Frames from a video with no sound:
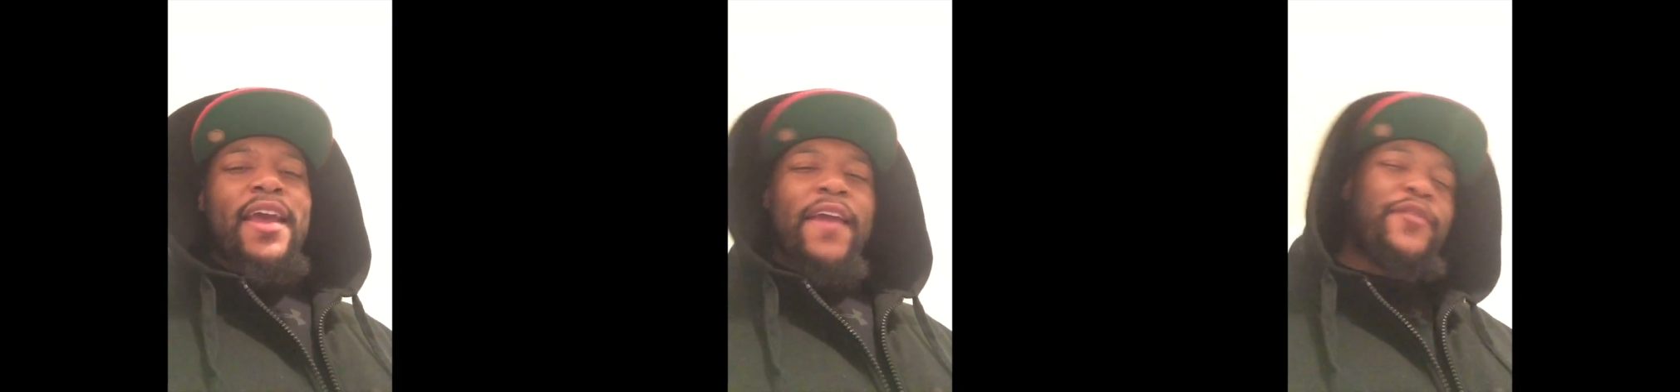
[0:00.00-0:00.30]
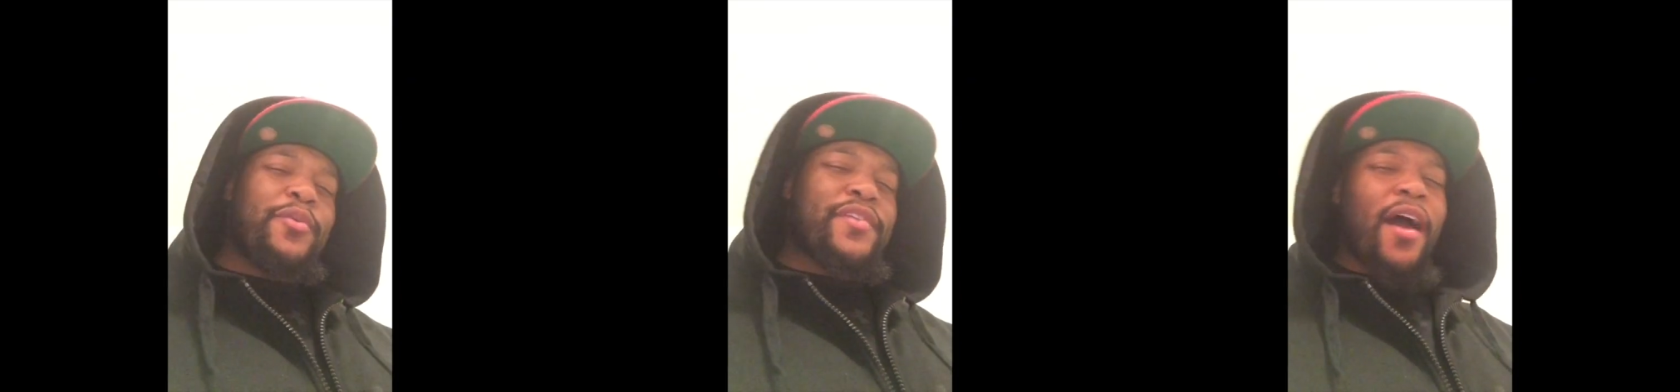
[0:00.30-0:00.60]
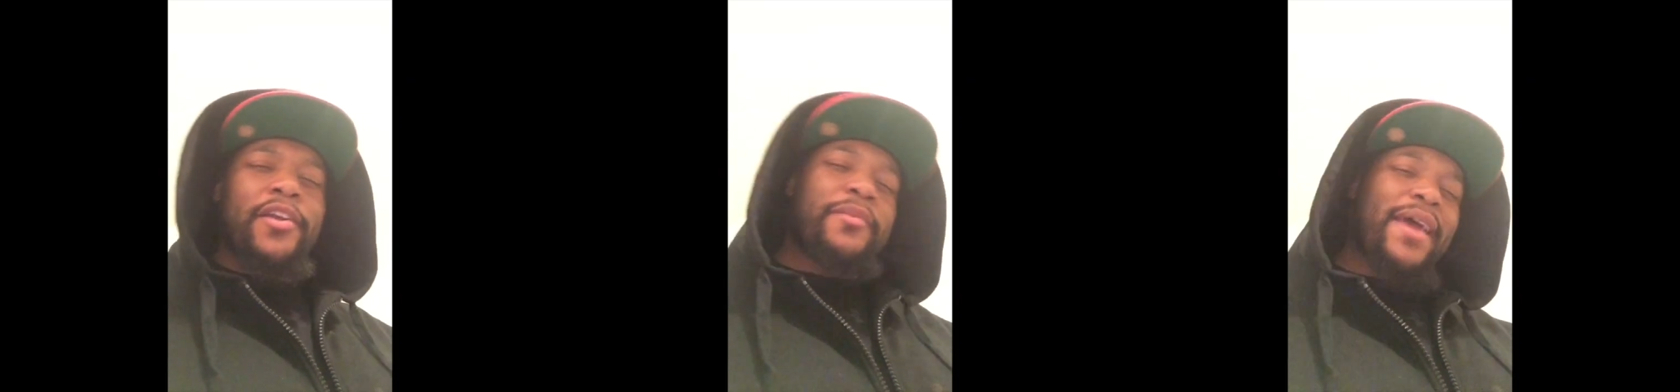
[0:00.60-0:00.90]
If you
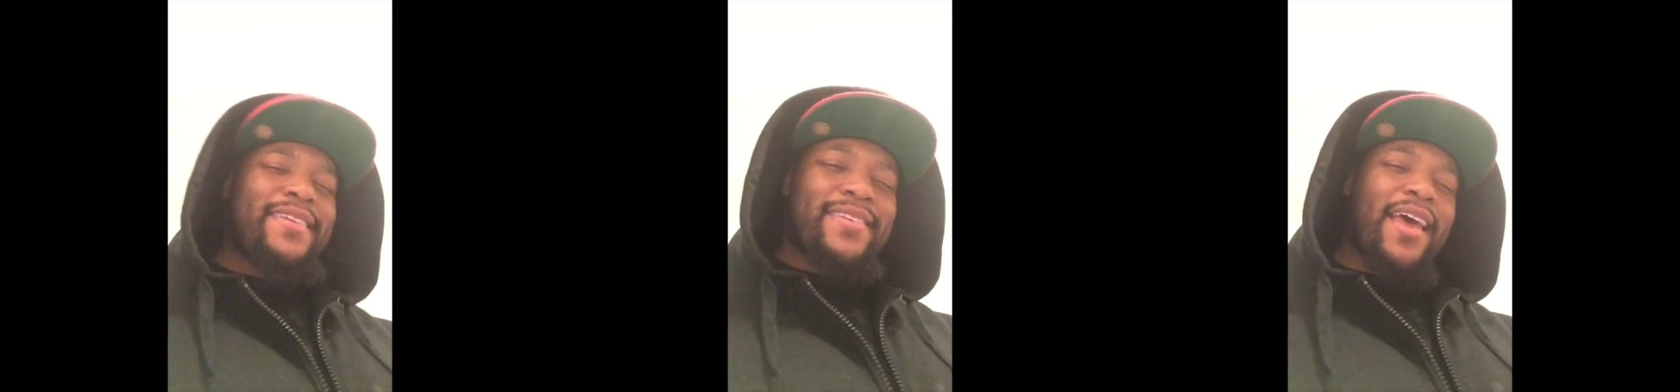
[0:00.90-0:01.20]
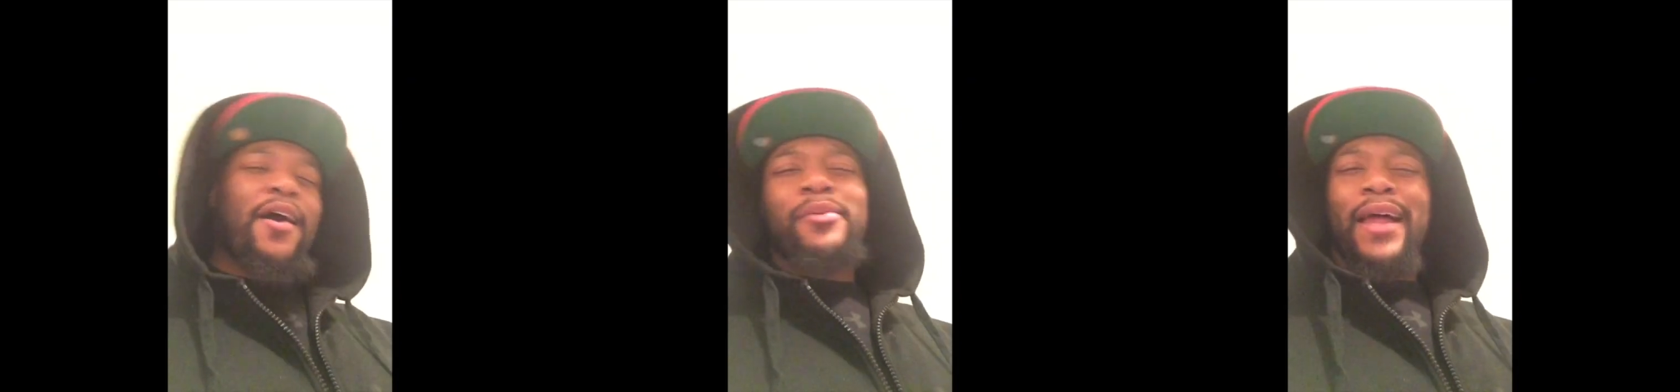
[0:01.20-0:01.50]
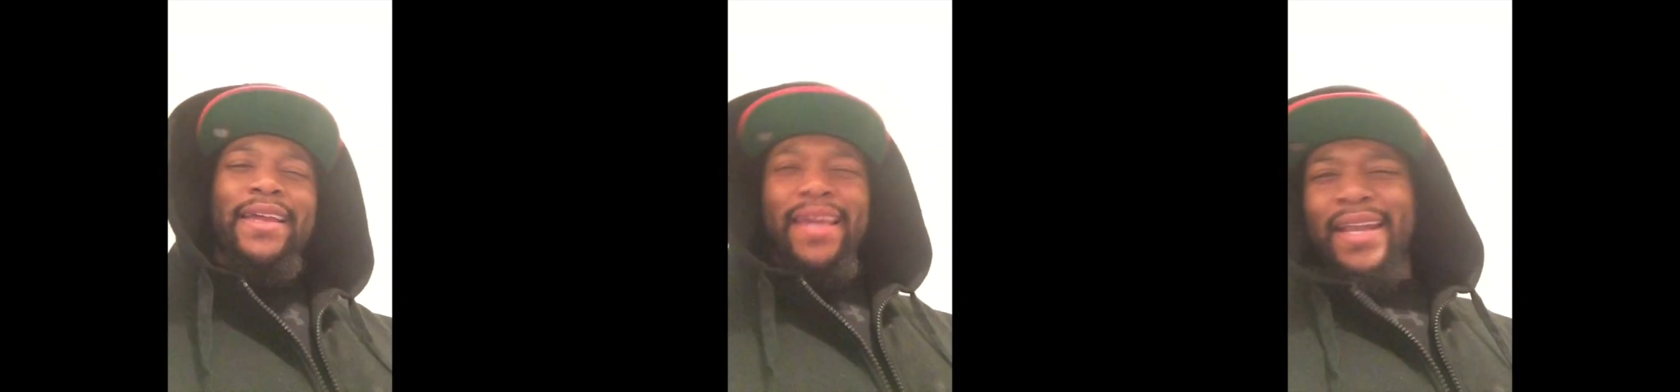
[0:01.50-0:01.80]
tell them they sound
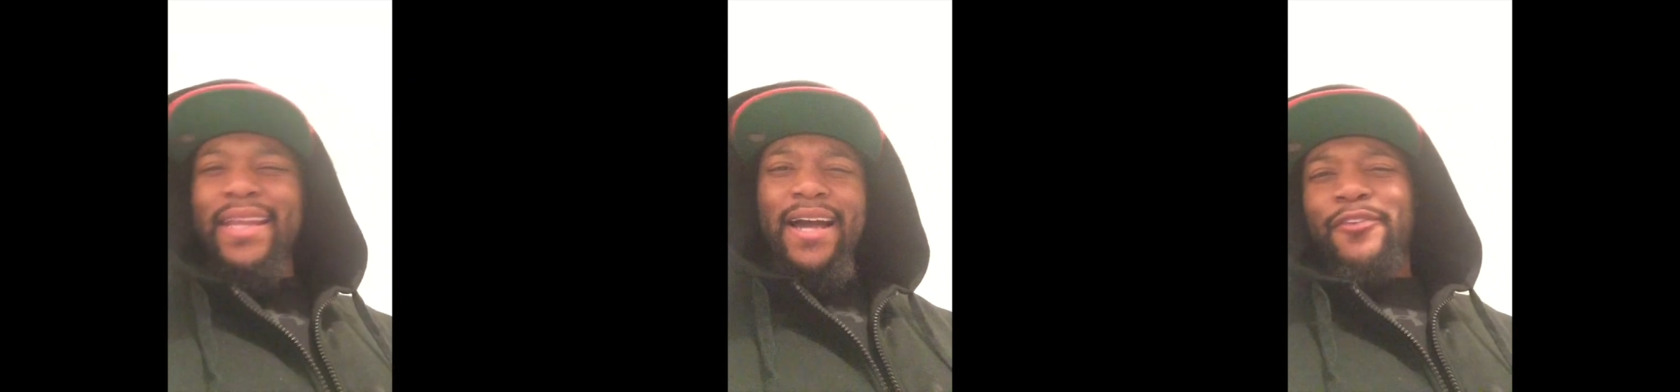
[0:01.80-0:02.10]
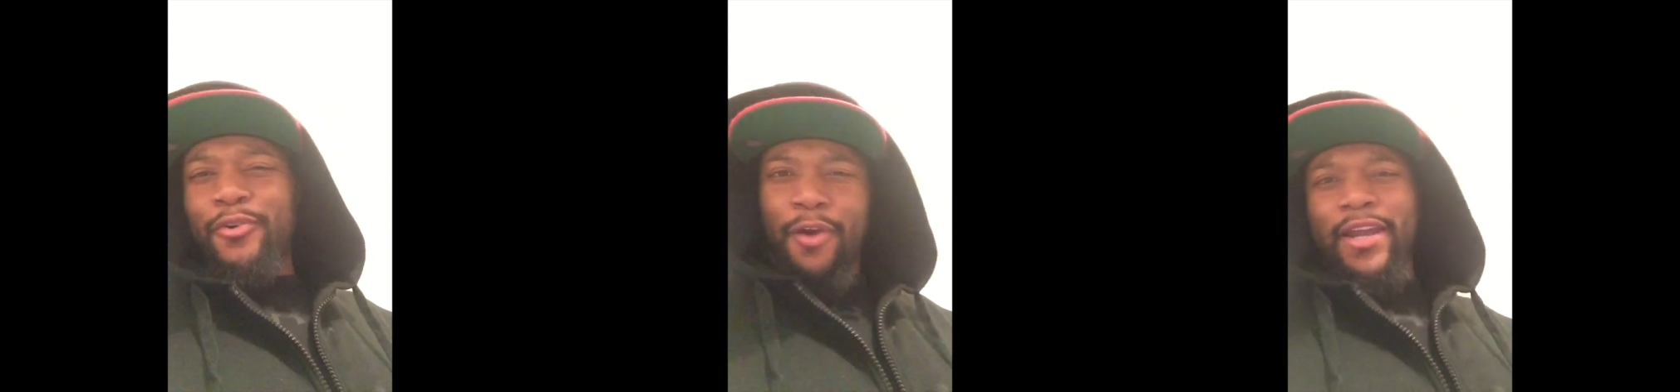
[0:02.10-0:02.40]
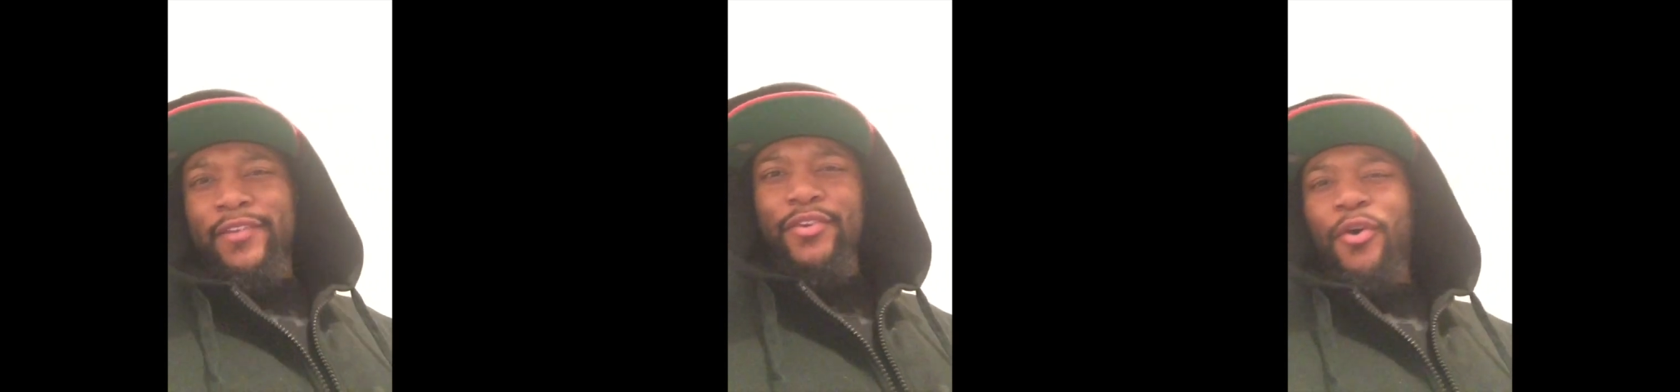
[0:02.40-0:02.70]
like any other
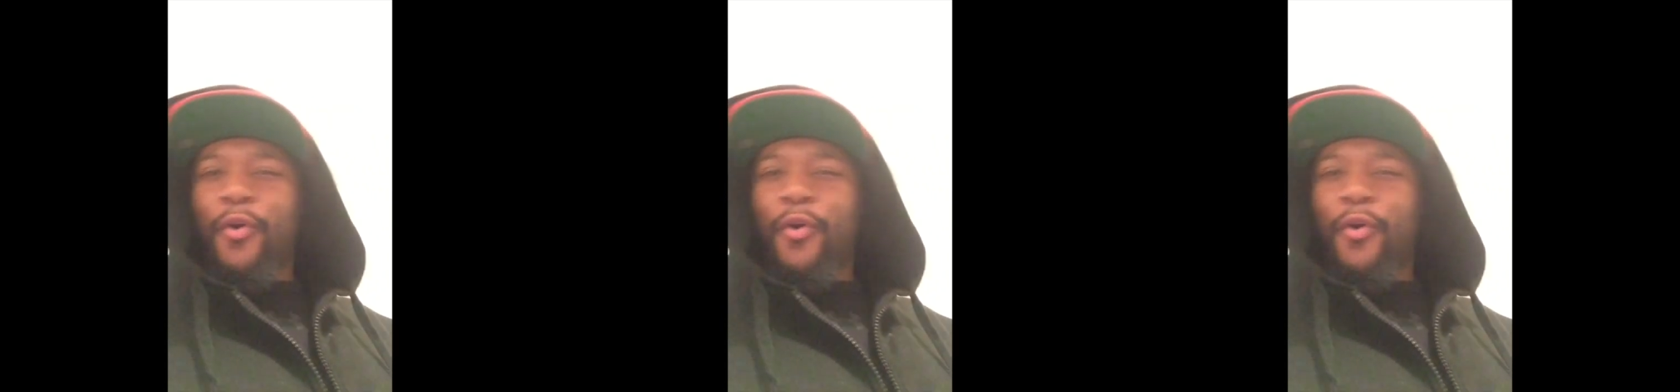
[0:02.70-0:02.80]
race